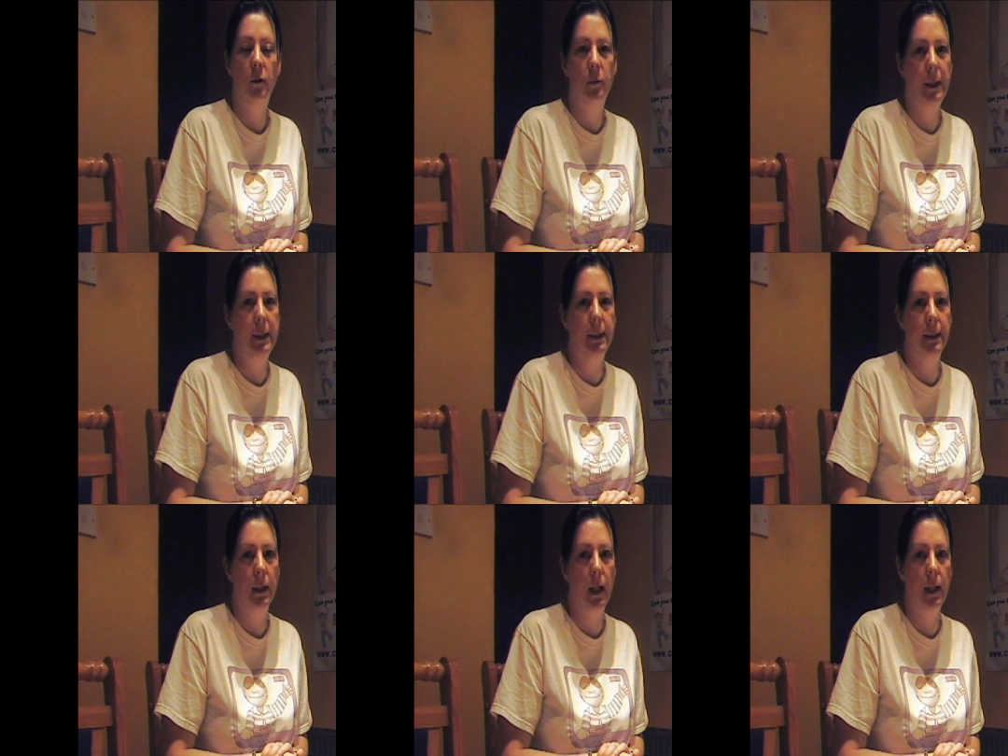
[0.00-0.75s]
of my
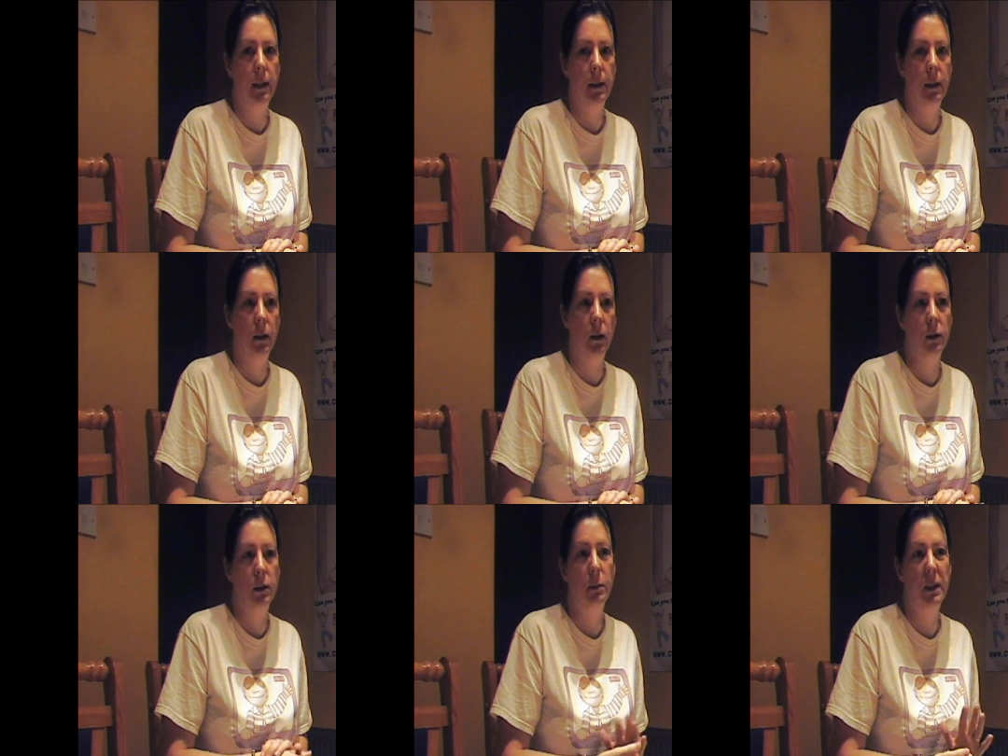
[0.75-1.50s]
designs,
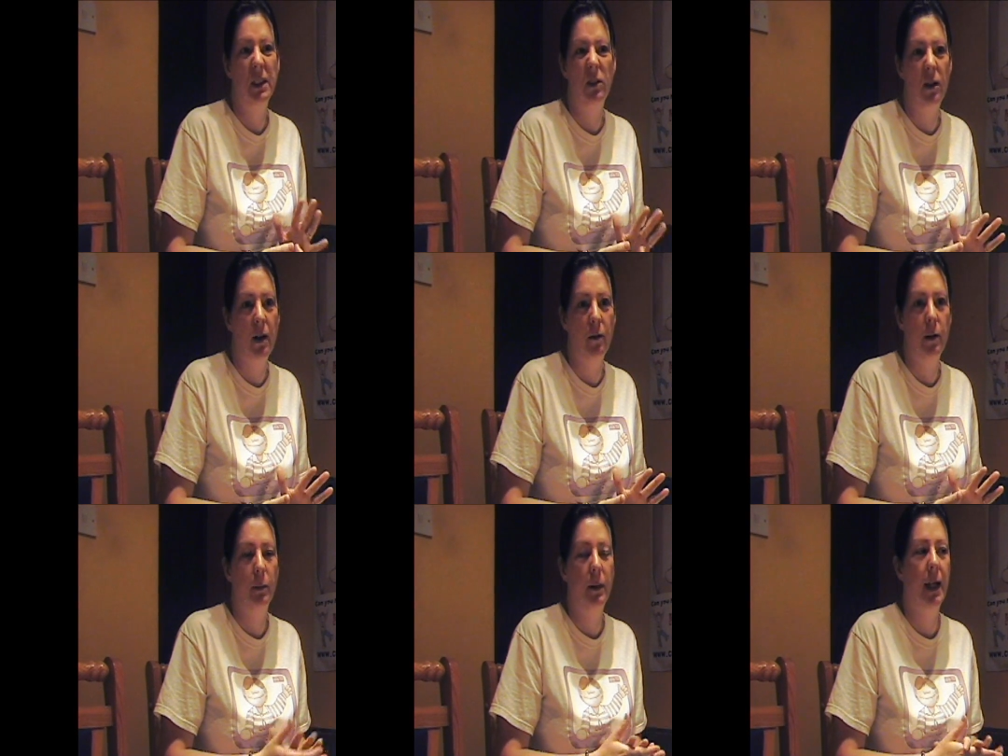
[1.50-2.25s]
including the
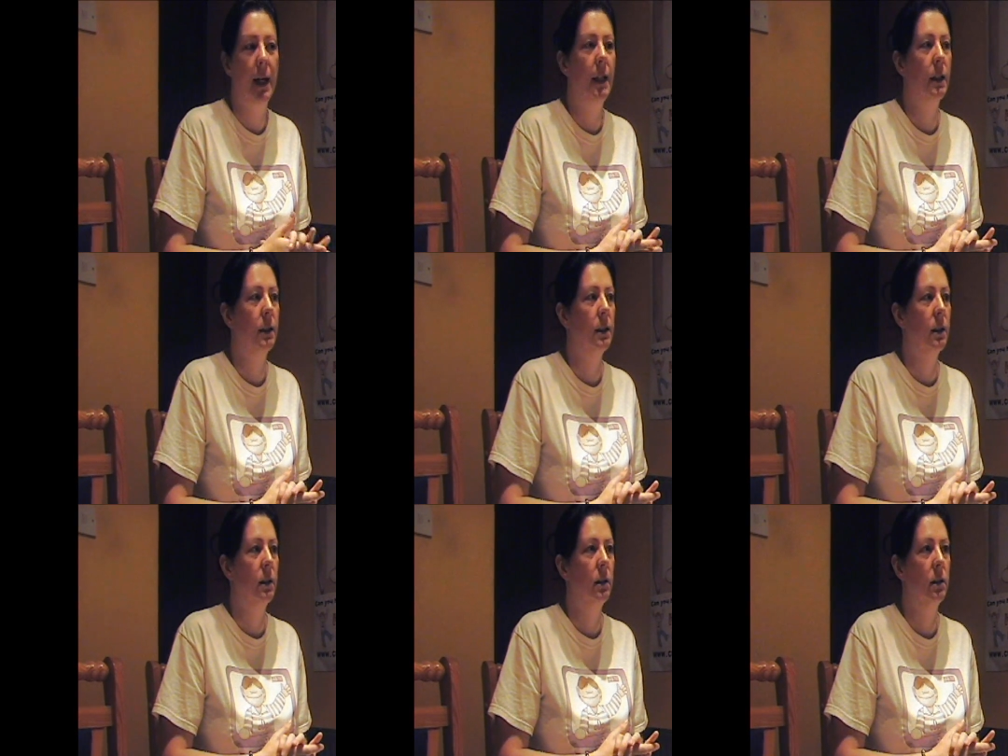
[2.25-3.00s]
terrarium
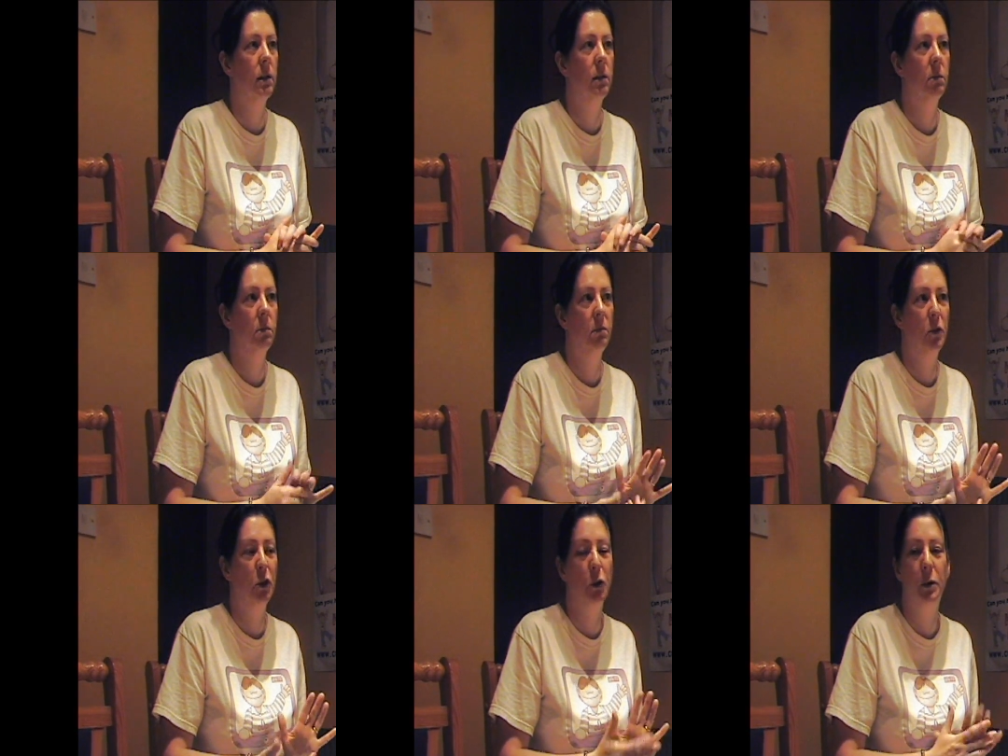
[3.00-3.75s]
kits and
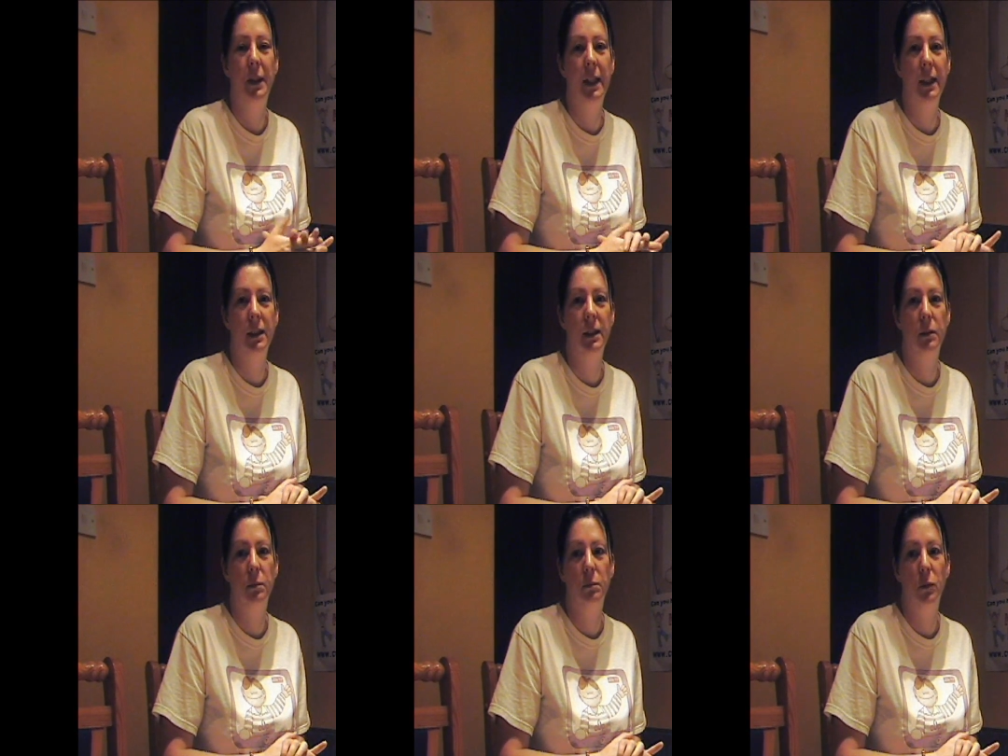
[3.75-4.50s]
shoe
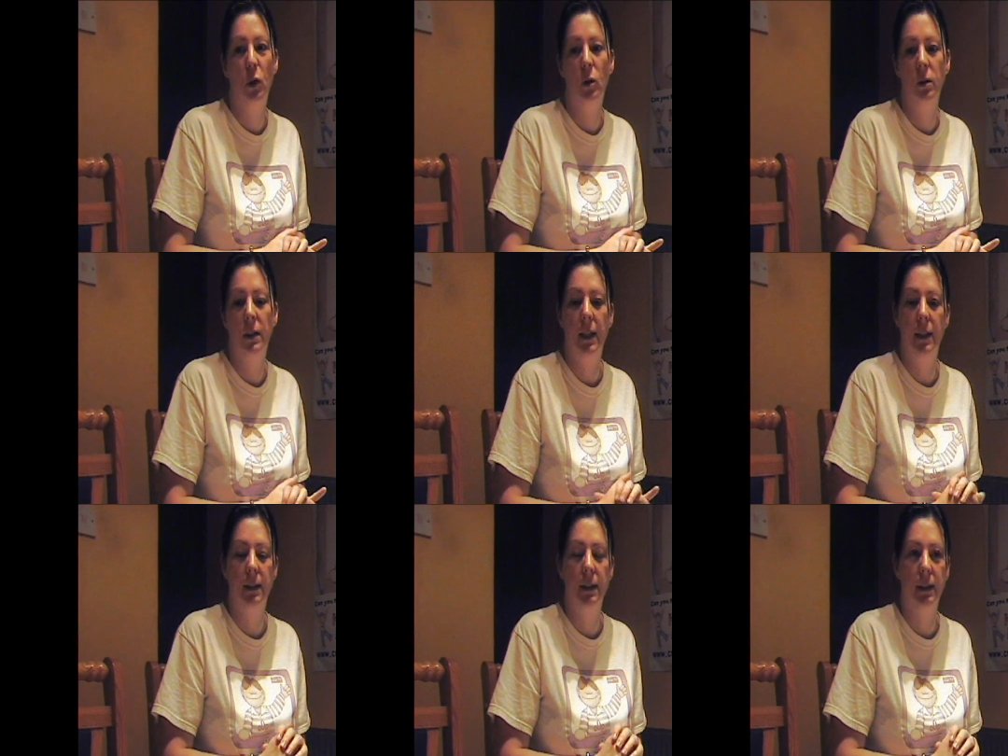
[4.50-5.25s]
kits, cot
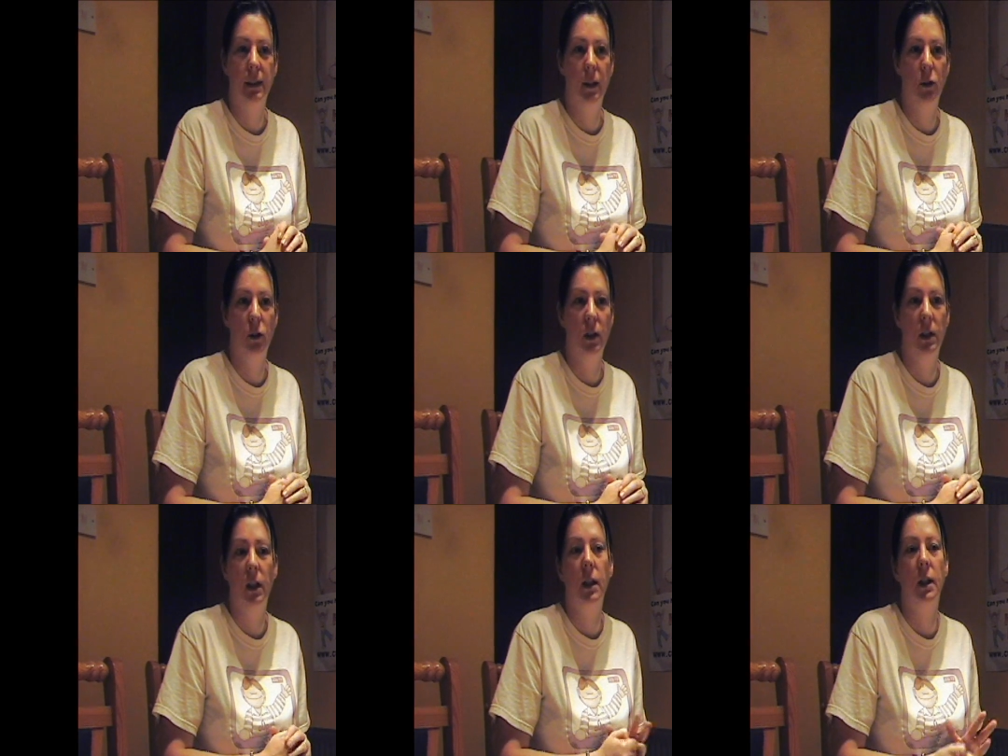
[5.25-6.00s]
kits,
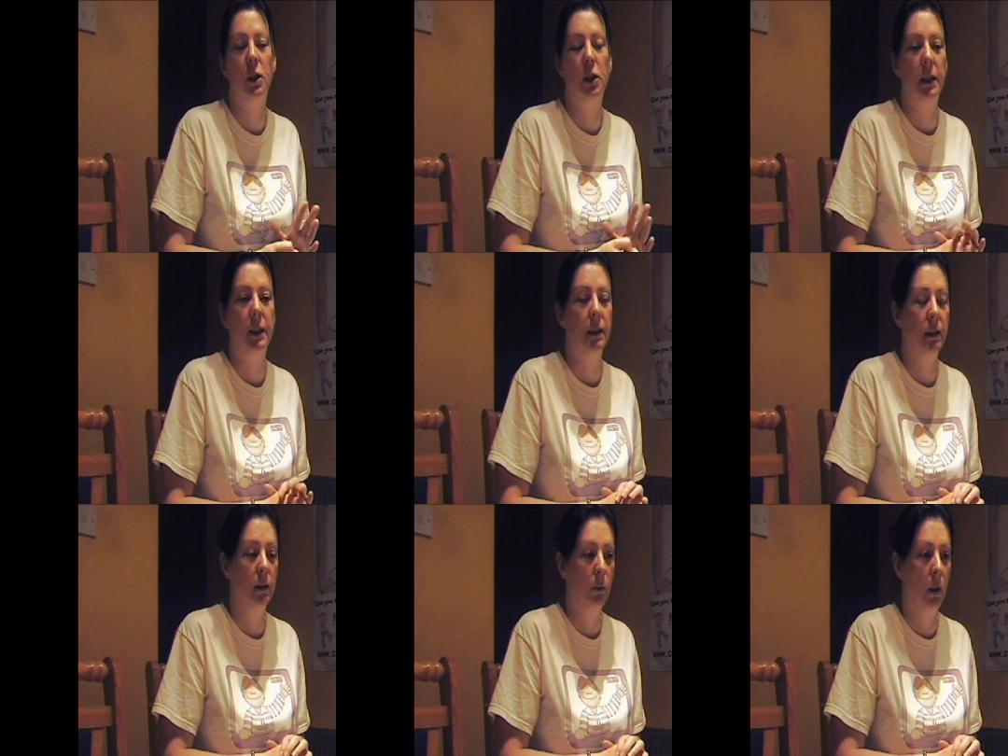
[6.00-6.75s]
etc., and other
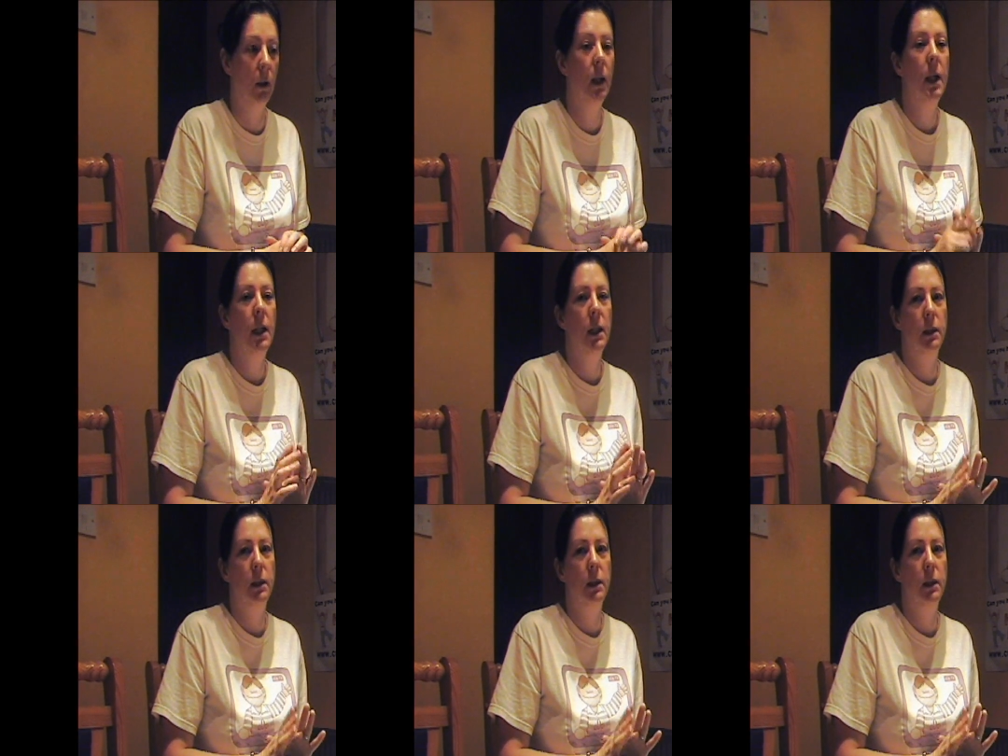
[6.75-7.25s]
sheets as well,